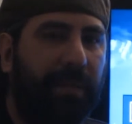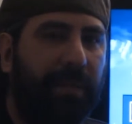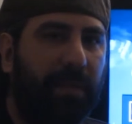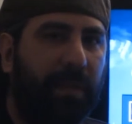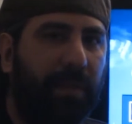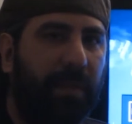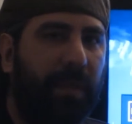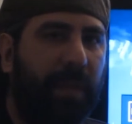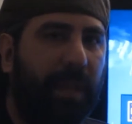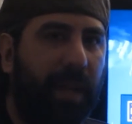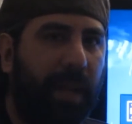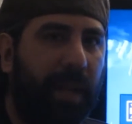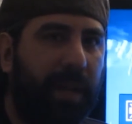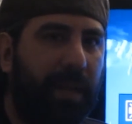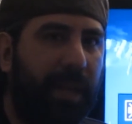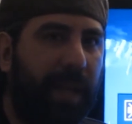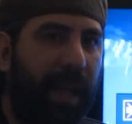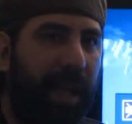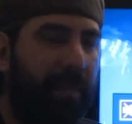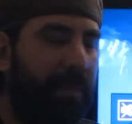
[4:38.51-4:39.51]

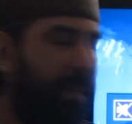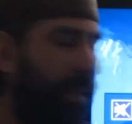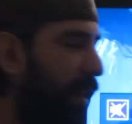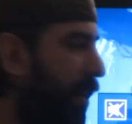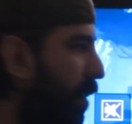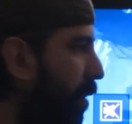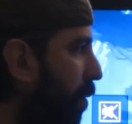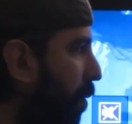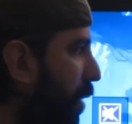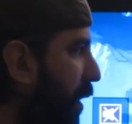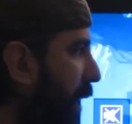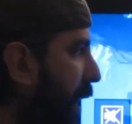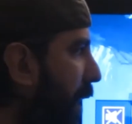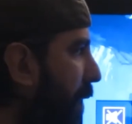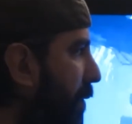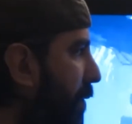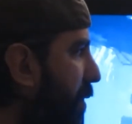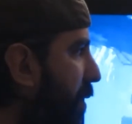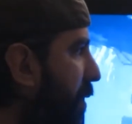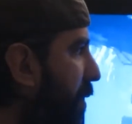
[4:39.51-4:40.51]
server game, it'll work
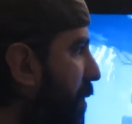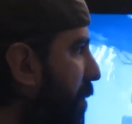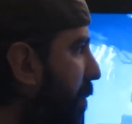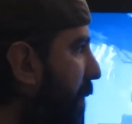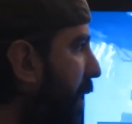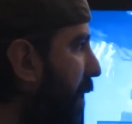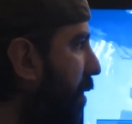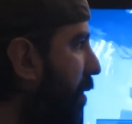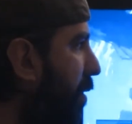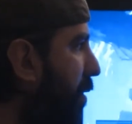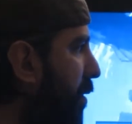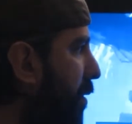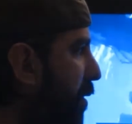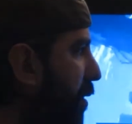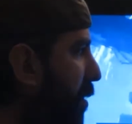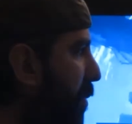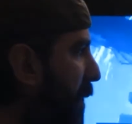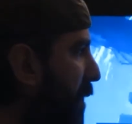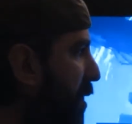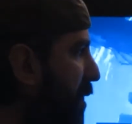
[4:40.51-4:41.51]
out for you in the better.
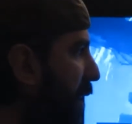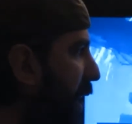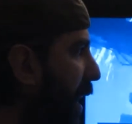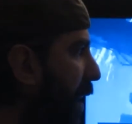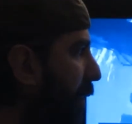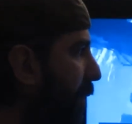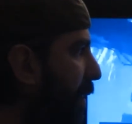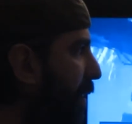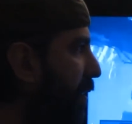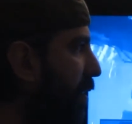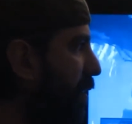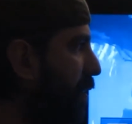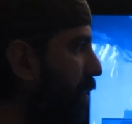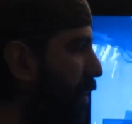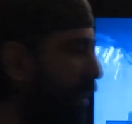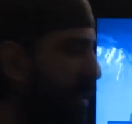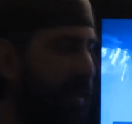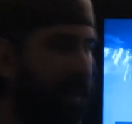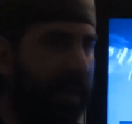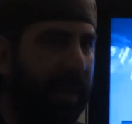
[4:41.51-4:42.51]
Especially outfits that are
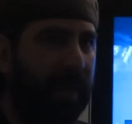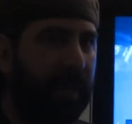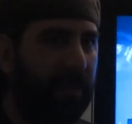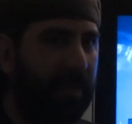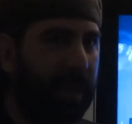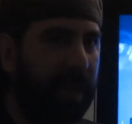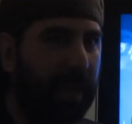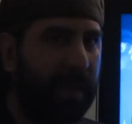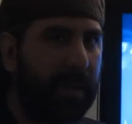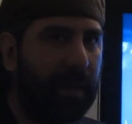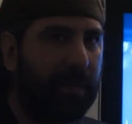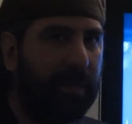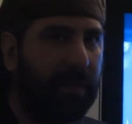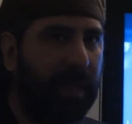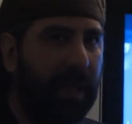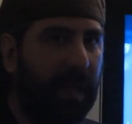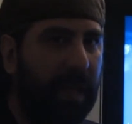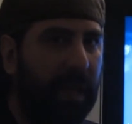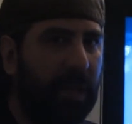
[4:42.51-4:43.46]
looking to get competitive.